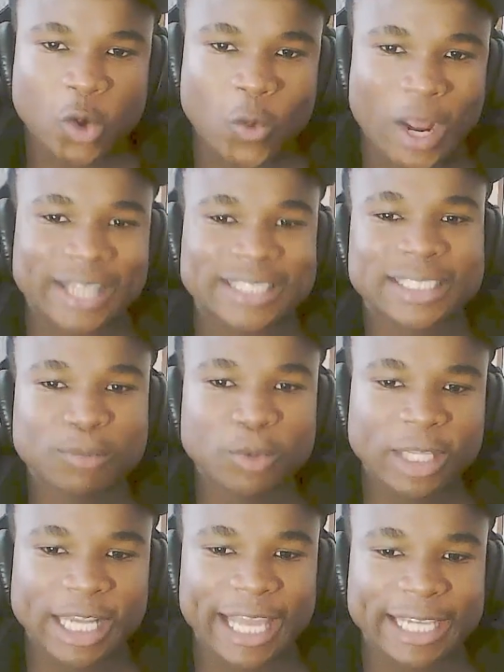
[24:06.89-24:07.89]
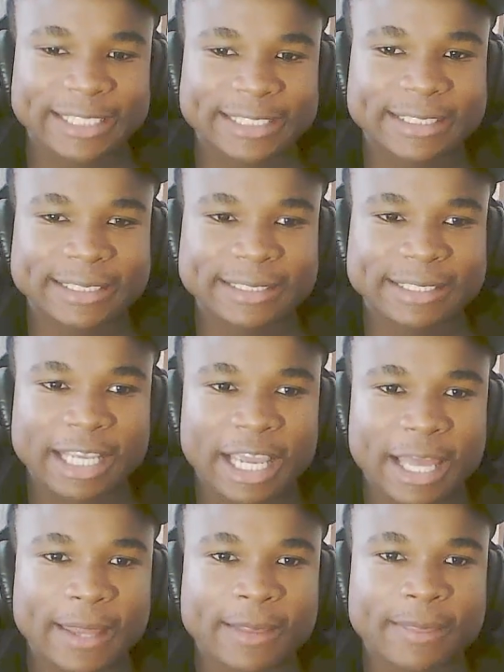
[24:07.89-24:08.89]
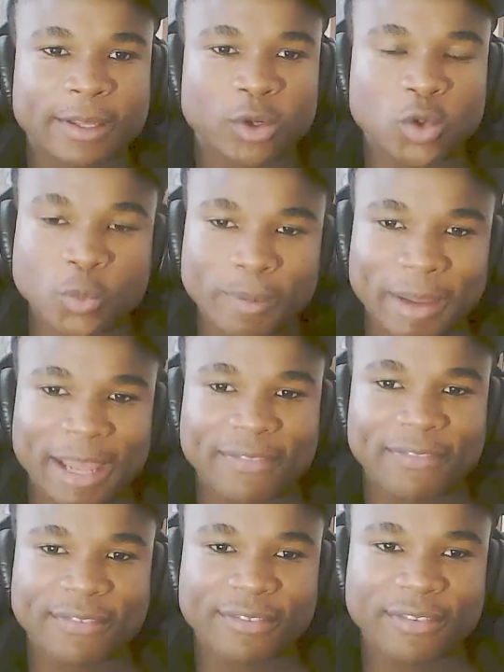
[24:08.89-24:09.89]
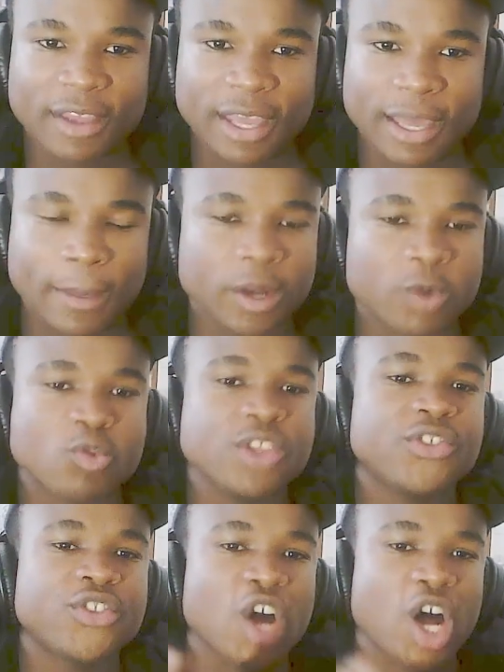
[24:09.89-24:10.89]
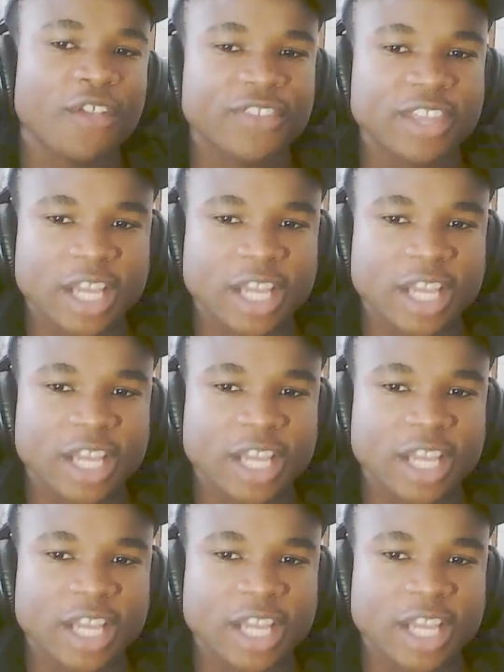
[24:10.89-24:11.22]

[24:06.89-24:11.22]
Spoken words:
whacks them with an axe, and then the loop ends, and then it restarts.